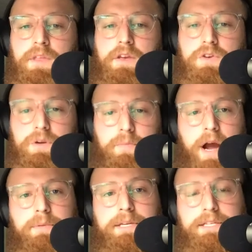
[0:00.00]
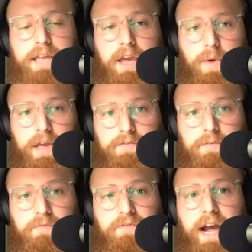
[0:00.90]
you should probably stay away
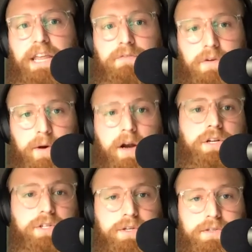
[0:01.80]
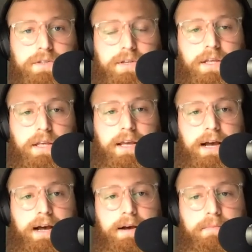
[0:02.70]
from fighting for partials
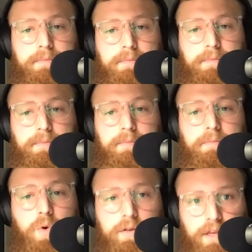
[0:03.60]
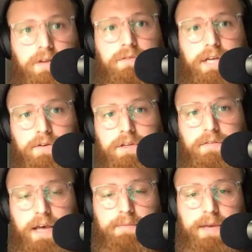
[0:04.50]
more than you don't,
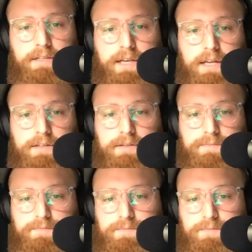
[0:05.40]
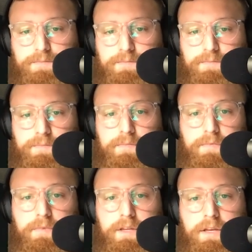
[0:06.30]
if that makes sense.
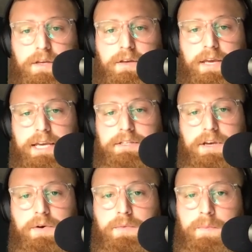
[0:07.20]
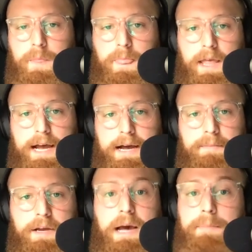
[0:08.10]
Okay, so
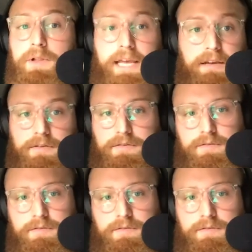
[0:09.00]
a couple, like,